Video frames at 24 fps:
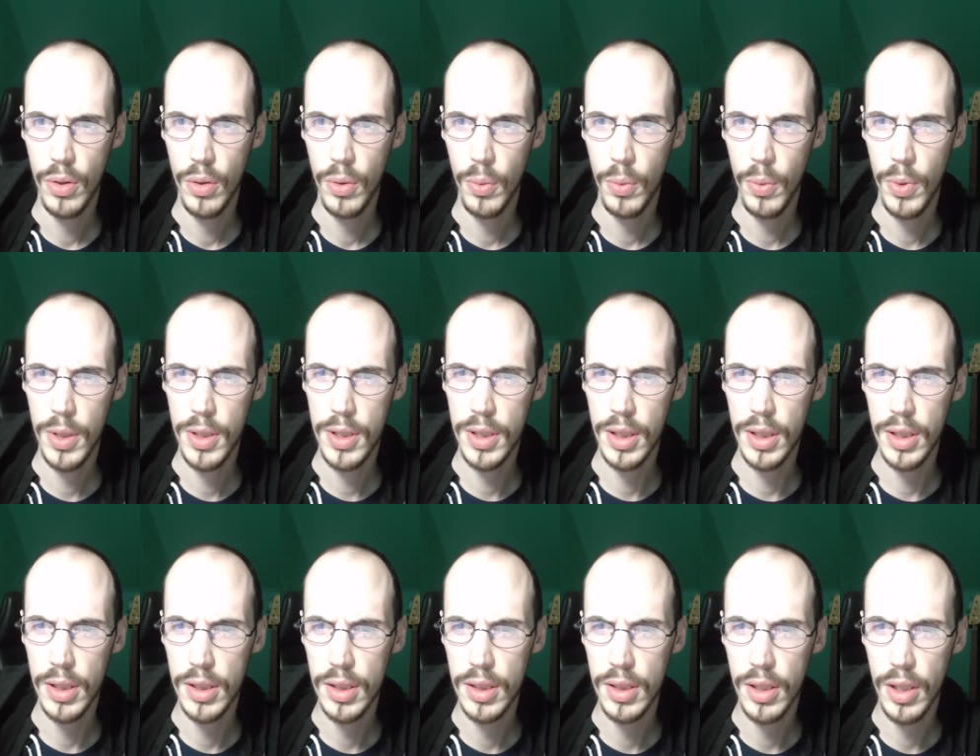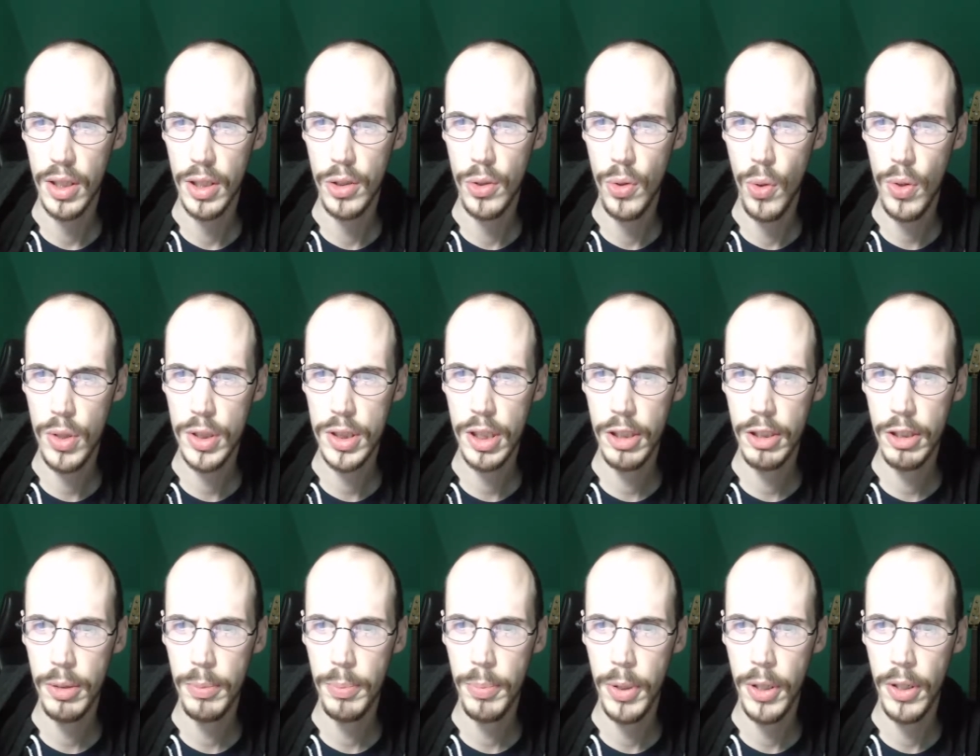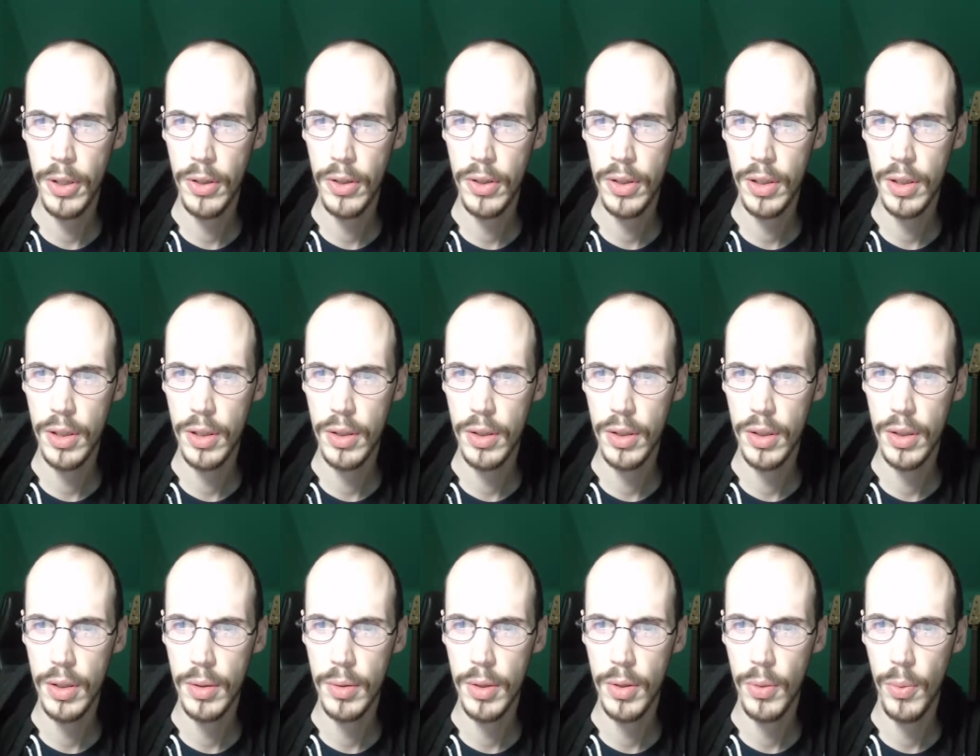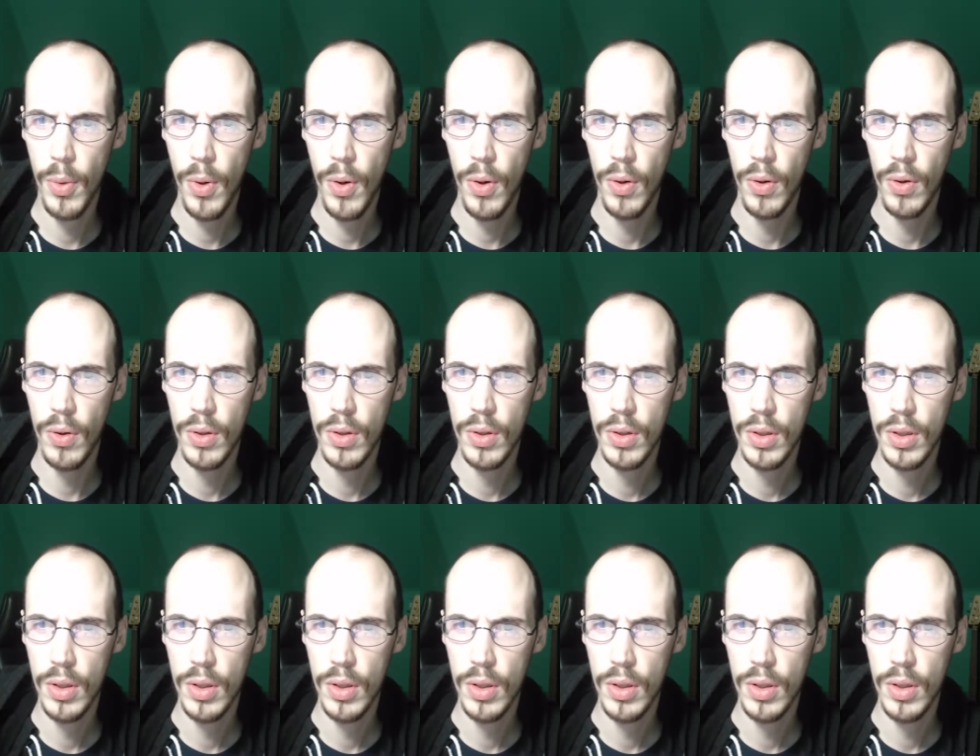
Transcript: What is this? A door suddenly appeared in the wall.